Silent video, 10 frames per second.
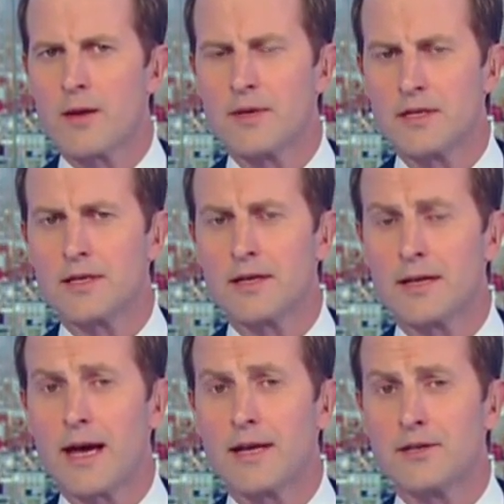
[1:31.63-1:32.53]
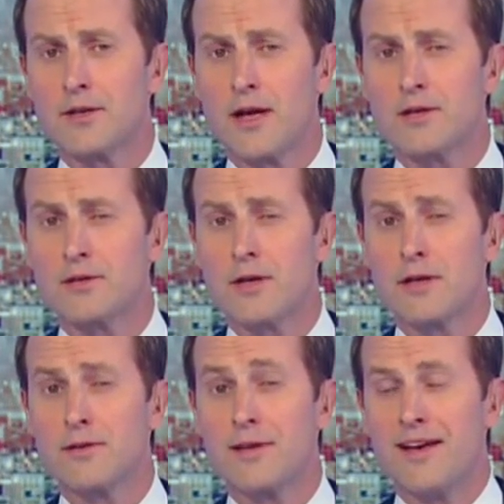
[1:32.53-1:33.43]
I mean,
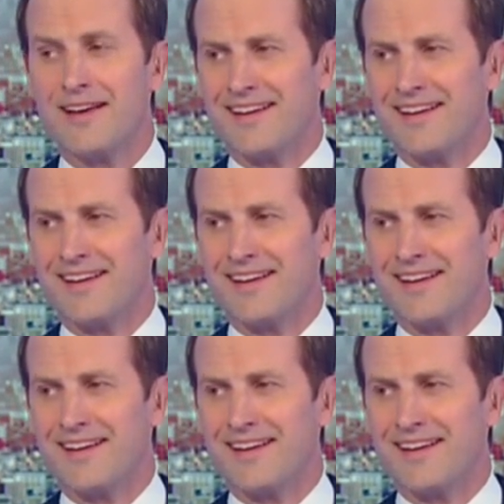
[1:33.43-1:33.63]
and